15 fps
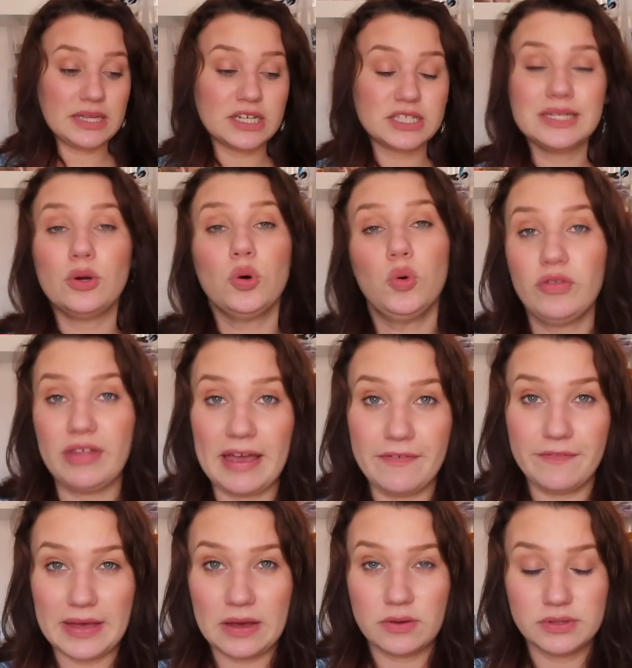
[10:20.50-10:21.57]
actually all that I
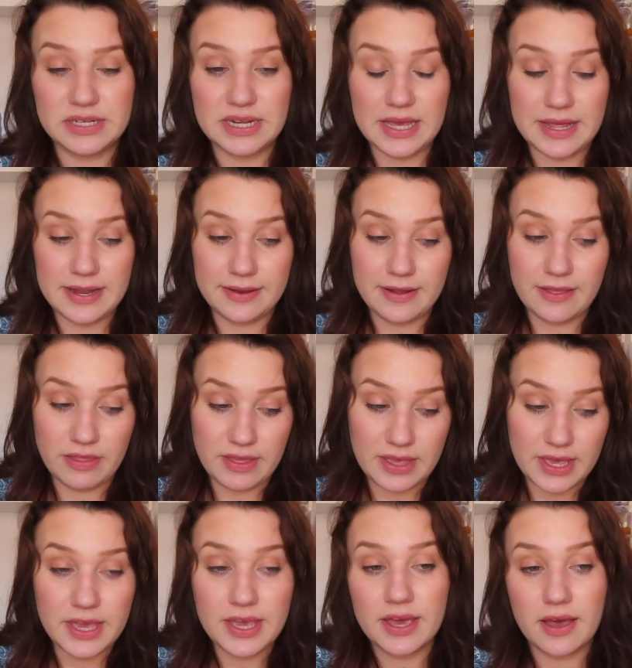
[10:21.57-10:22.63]
found in
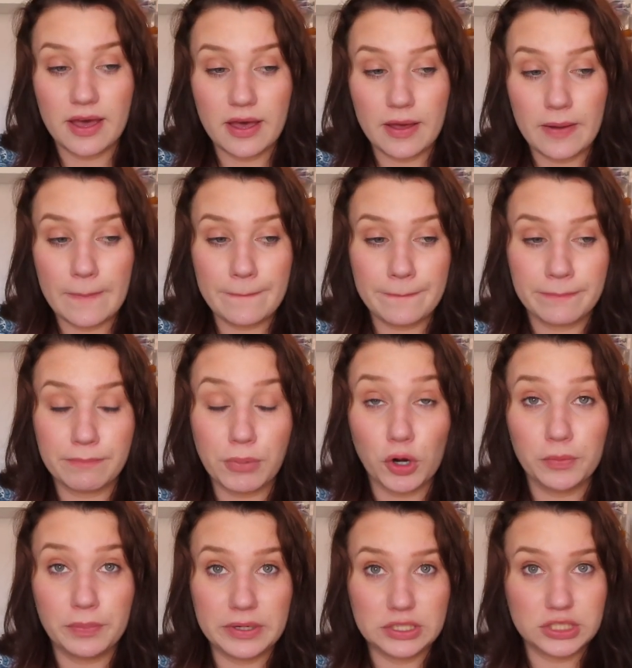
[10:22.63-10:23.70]
the um,
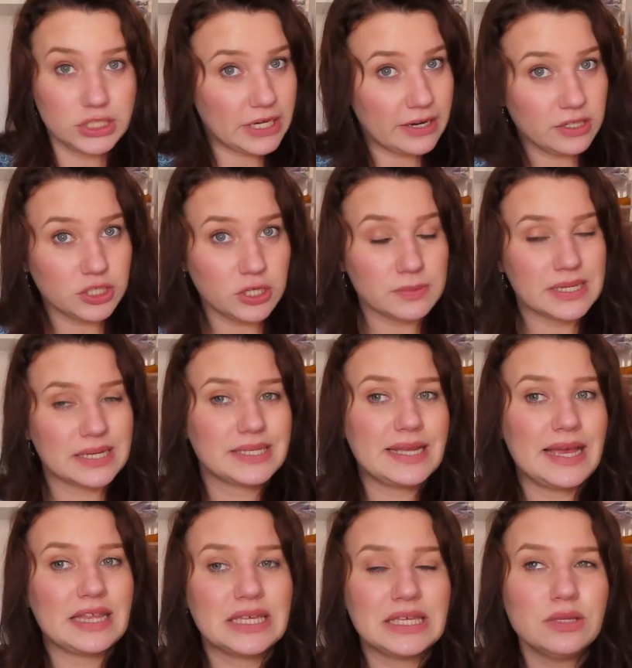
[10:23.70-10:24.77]
Boroughbridge charity shops. Like I say,
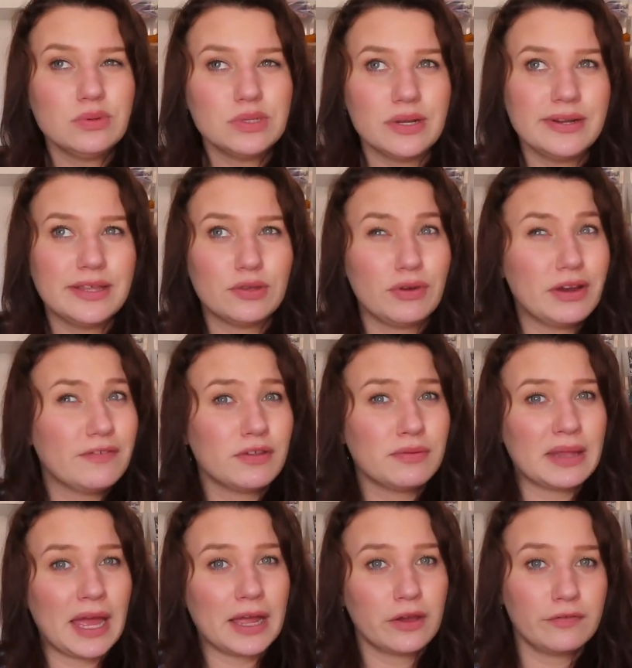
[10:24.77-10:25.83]
I think there was only three of them
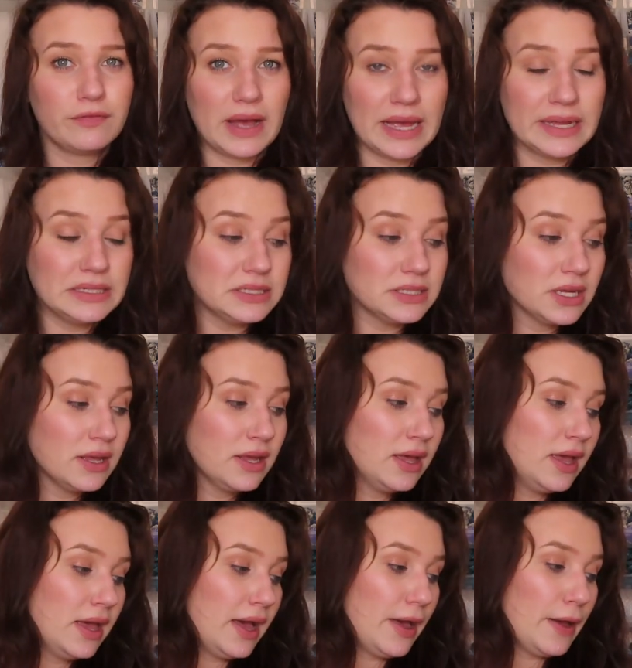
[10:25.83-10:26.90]
that I could find.
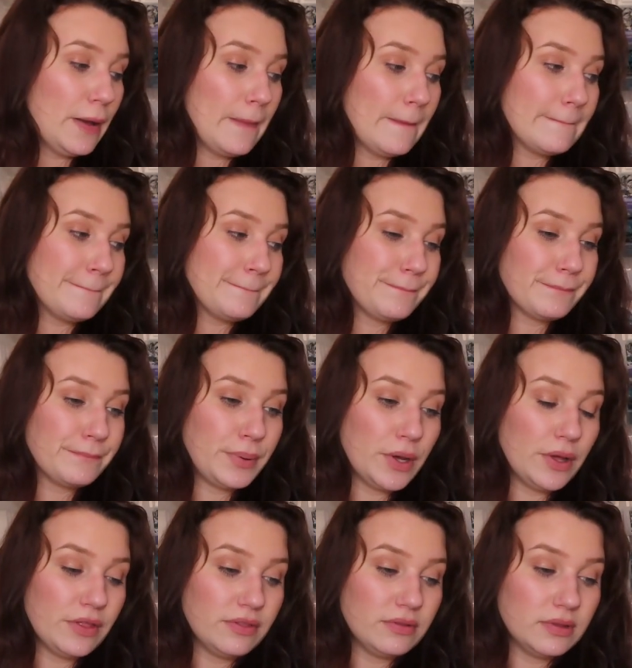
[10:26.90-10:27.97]
Um,
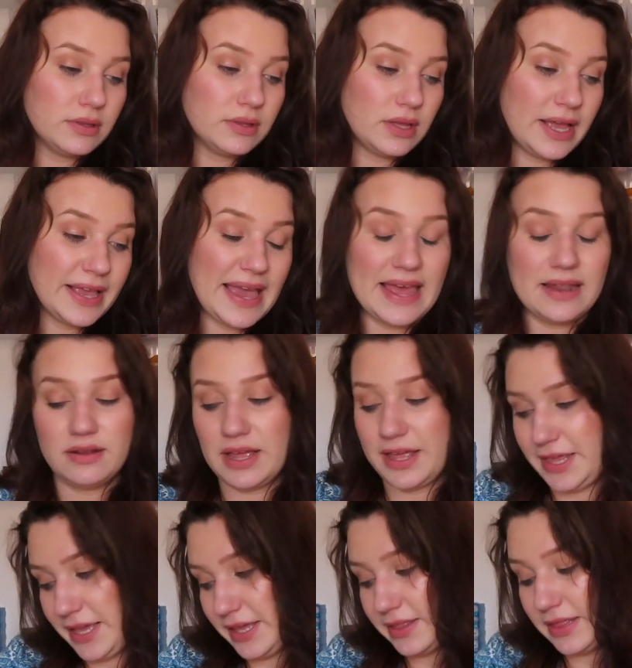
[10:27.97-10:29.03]
but again, I
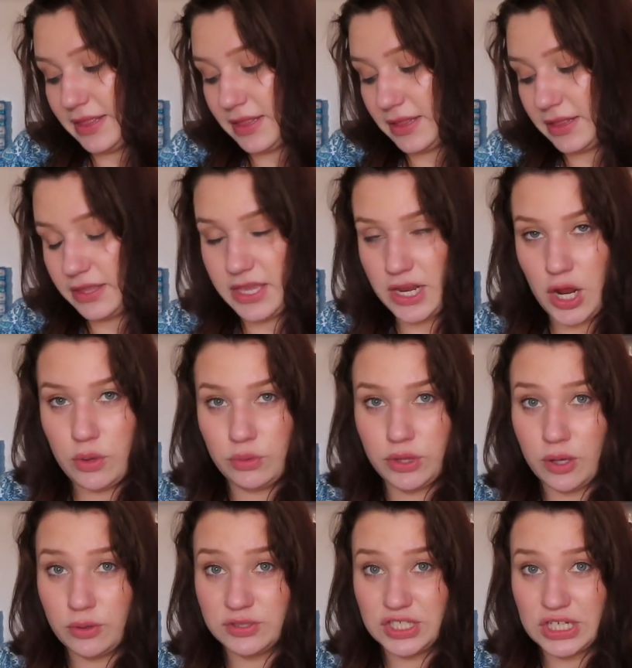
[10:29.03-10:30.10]
think, you know,
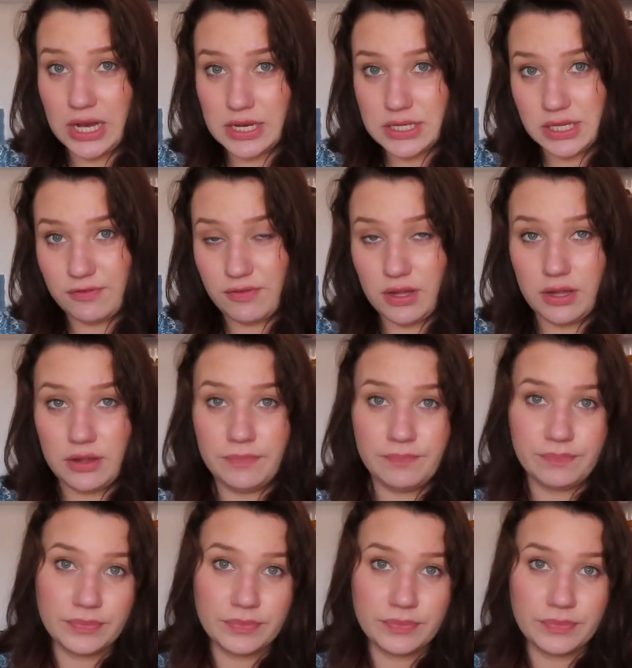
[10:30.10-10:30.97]
those jars for